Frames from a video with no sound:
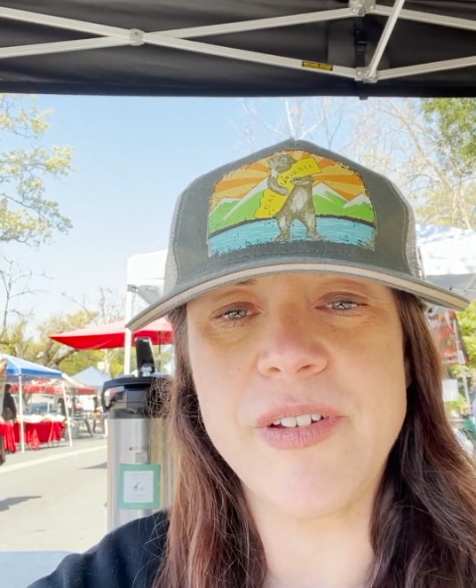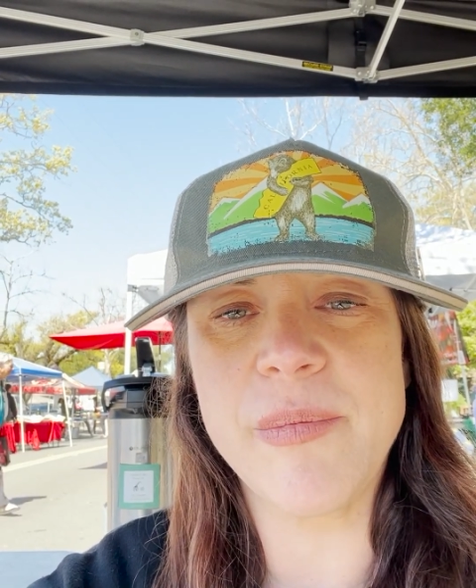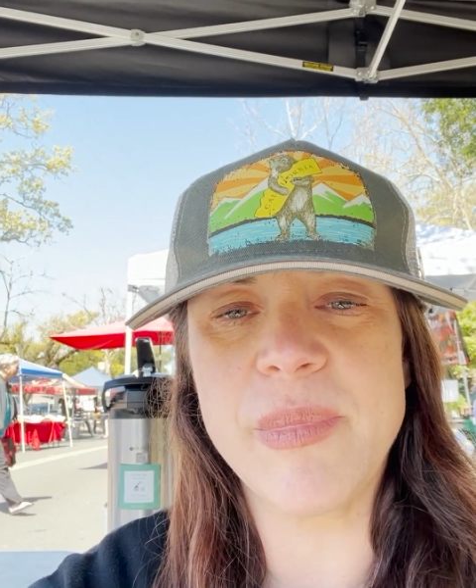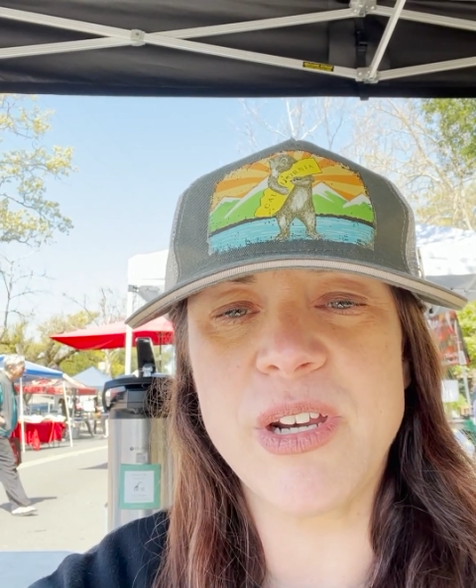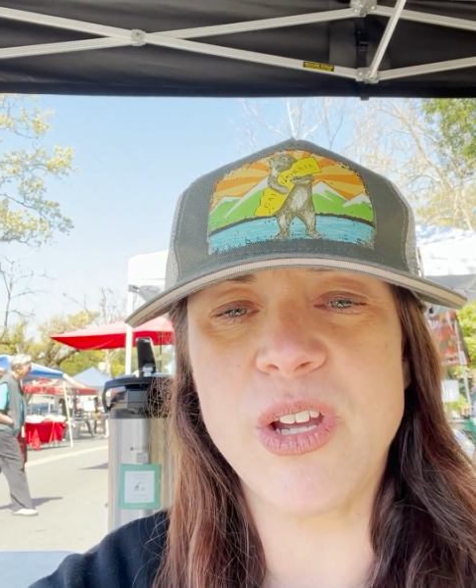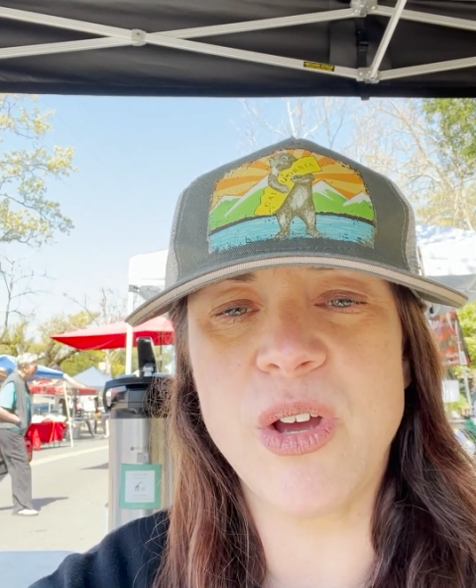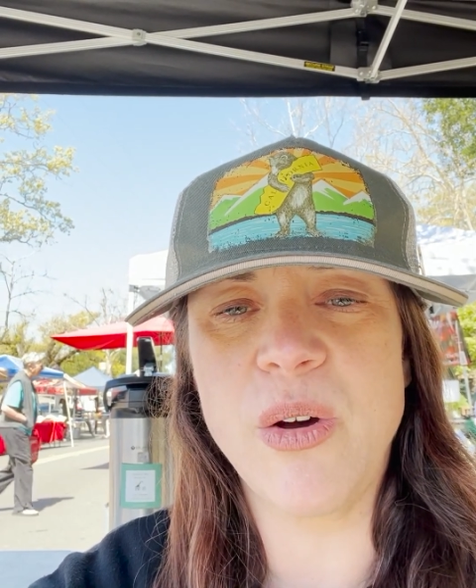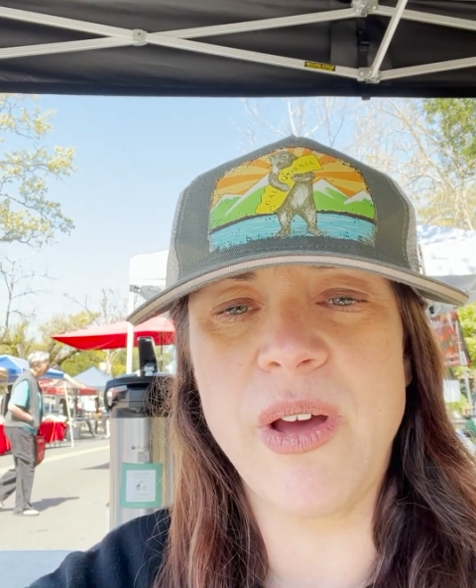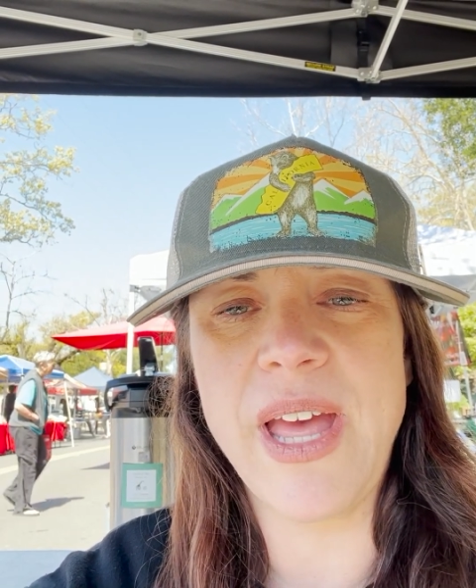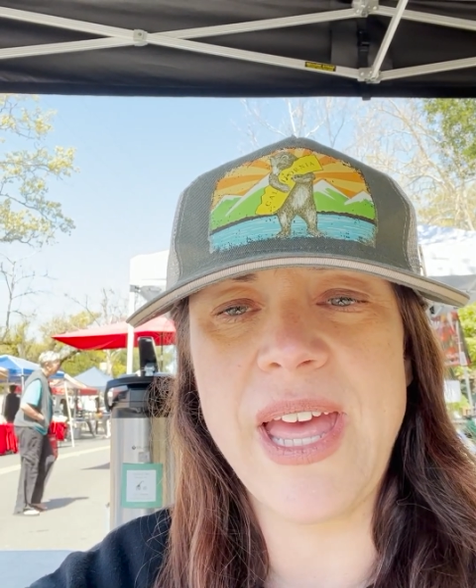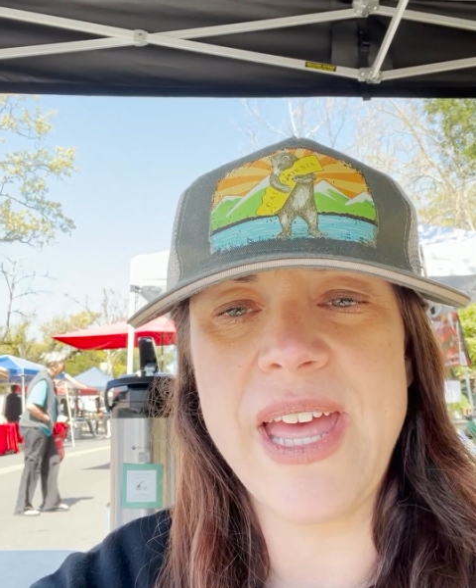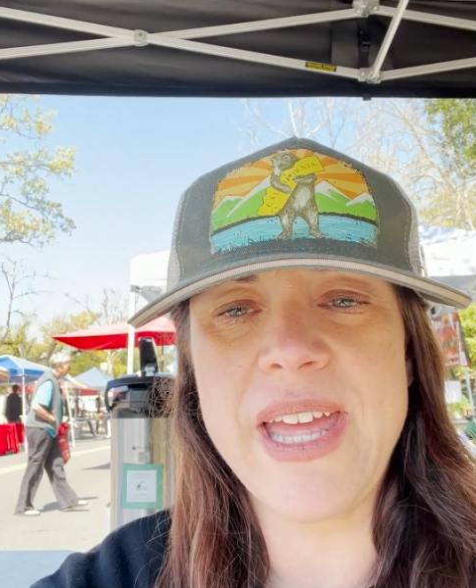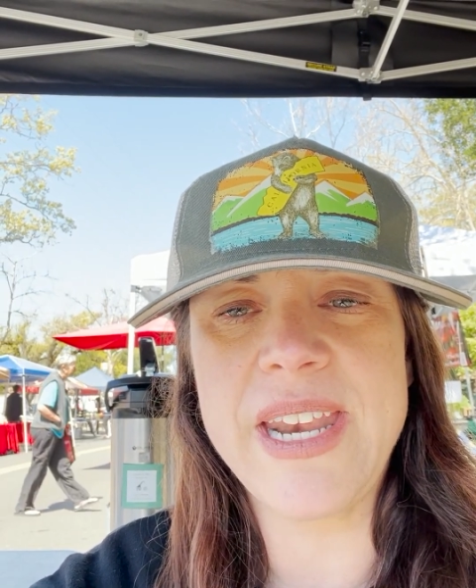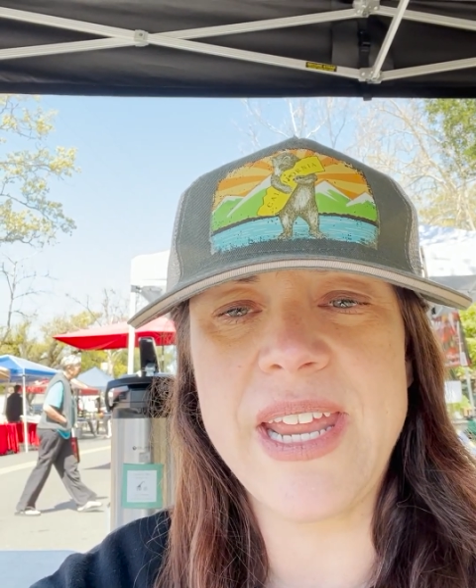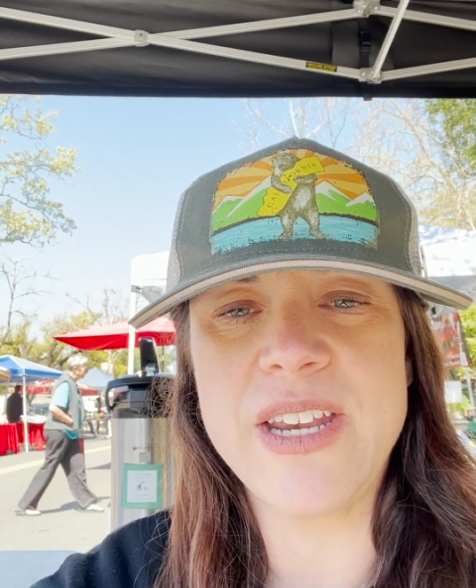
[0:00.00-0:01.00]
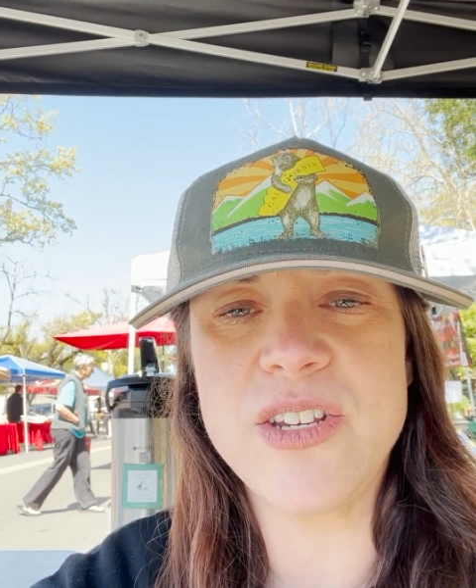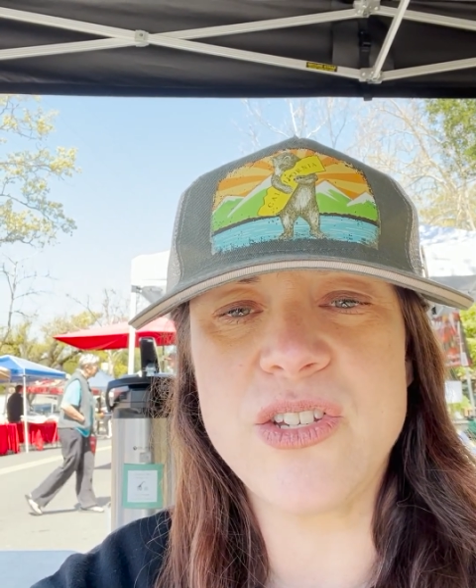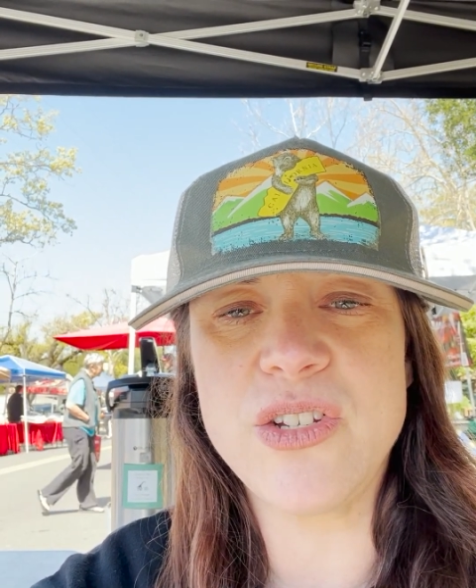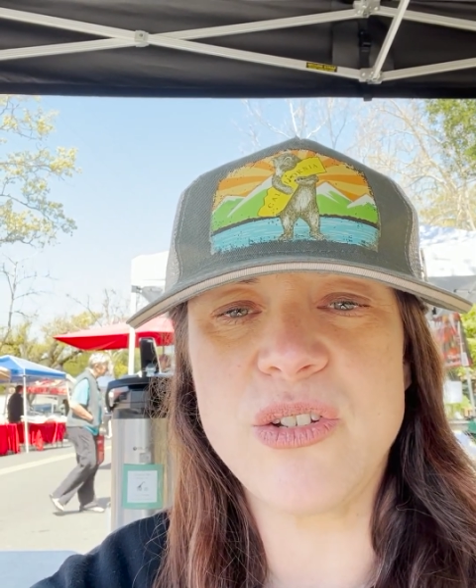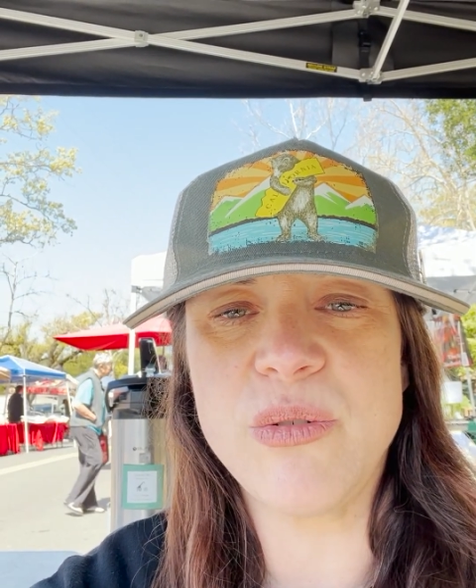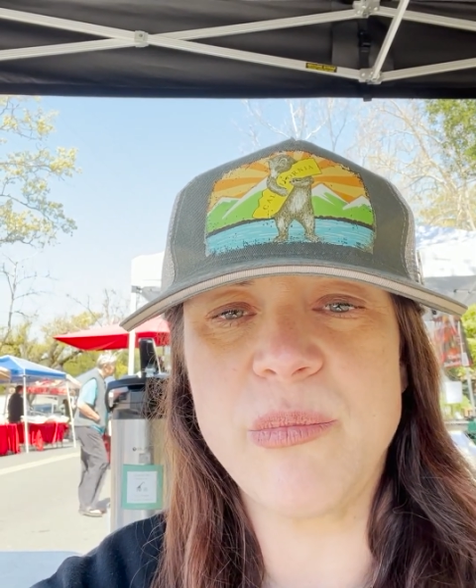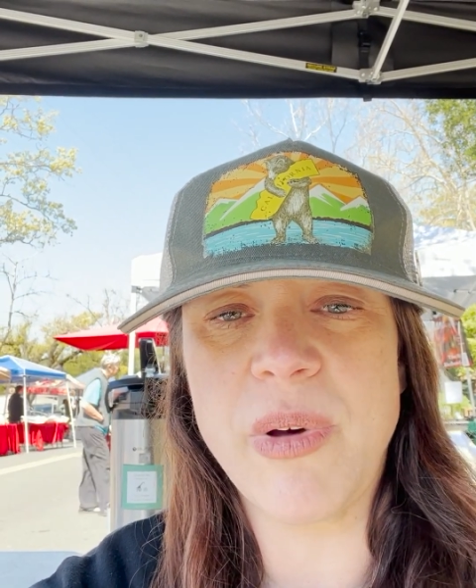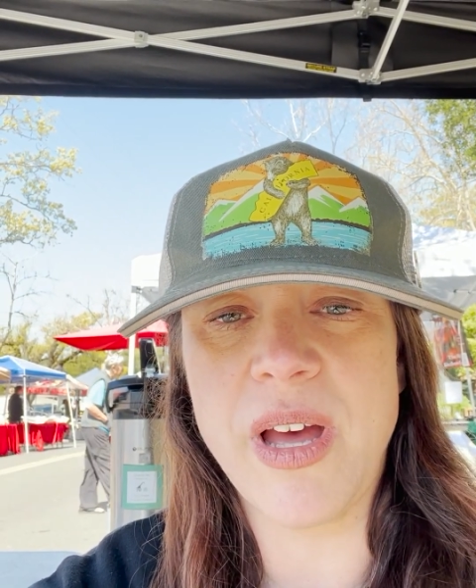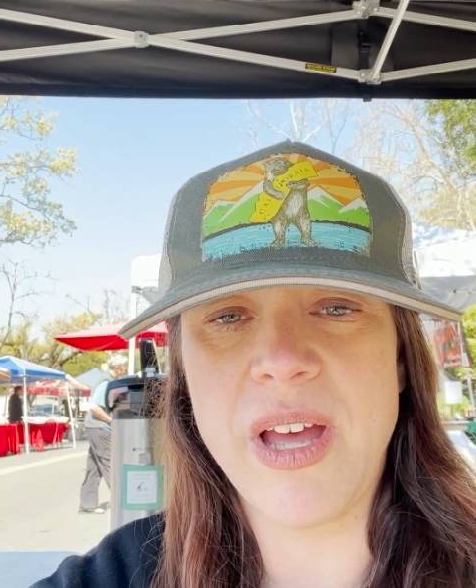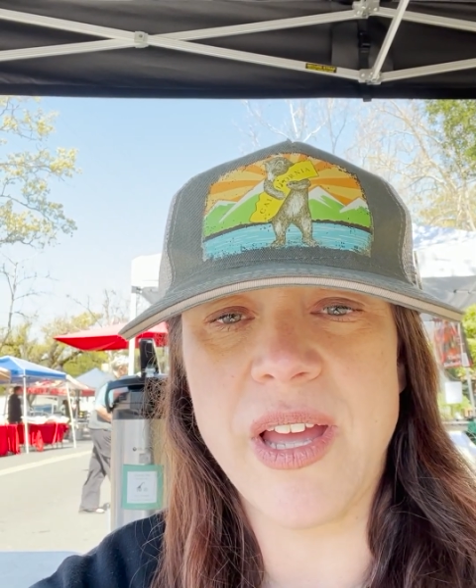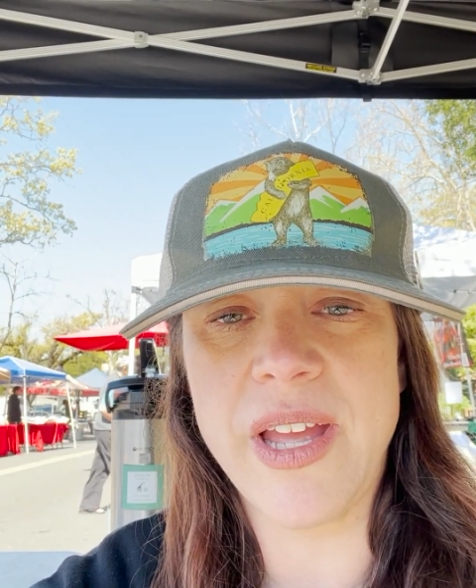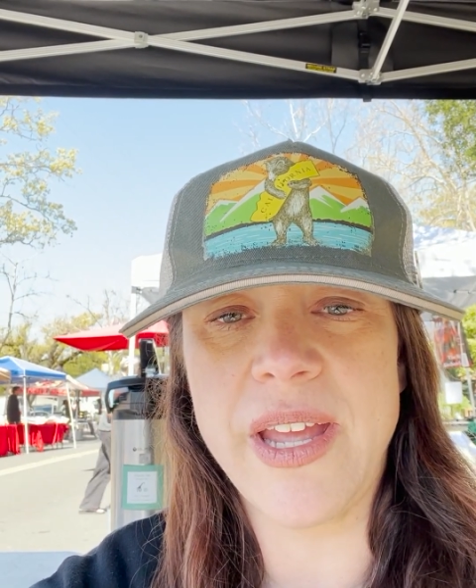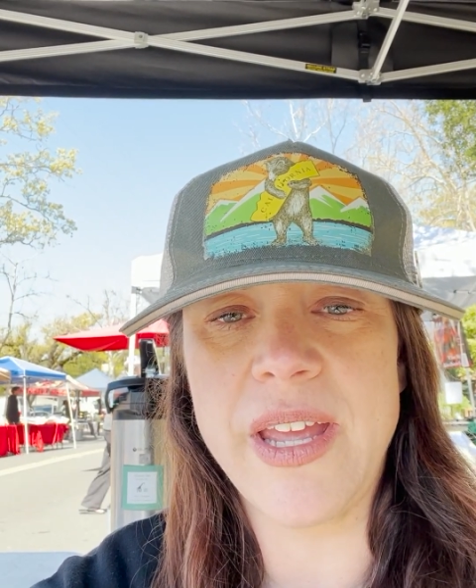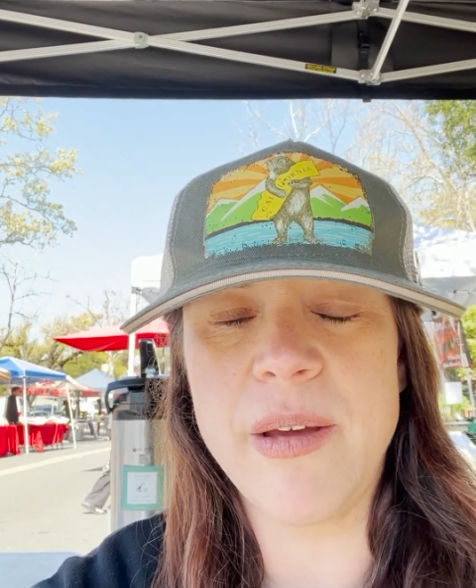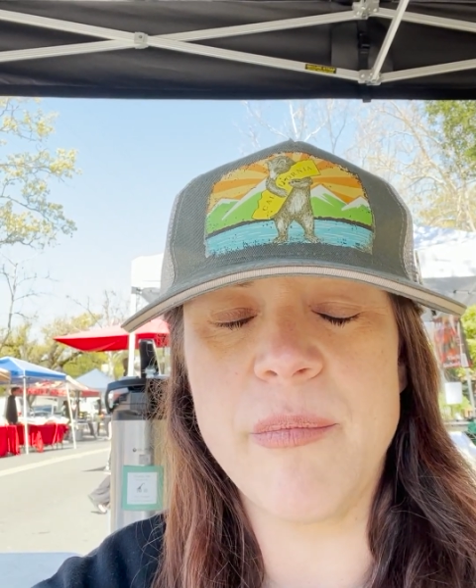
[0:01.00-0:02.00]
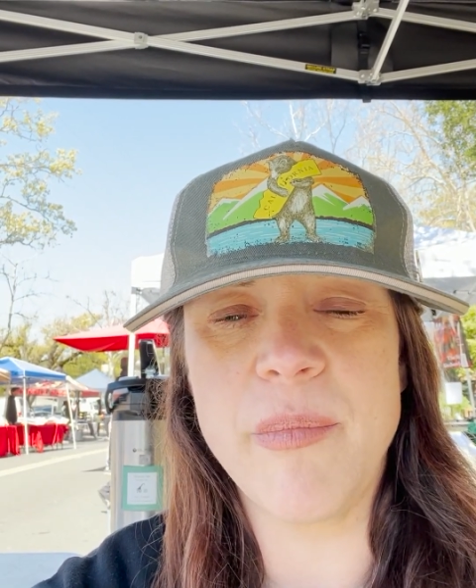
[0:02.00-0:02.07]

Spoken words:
I'm going to go ahead and do my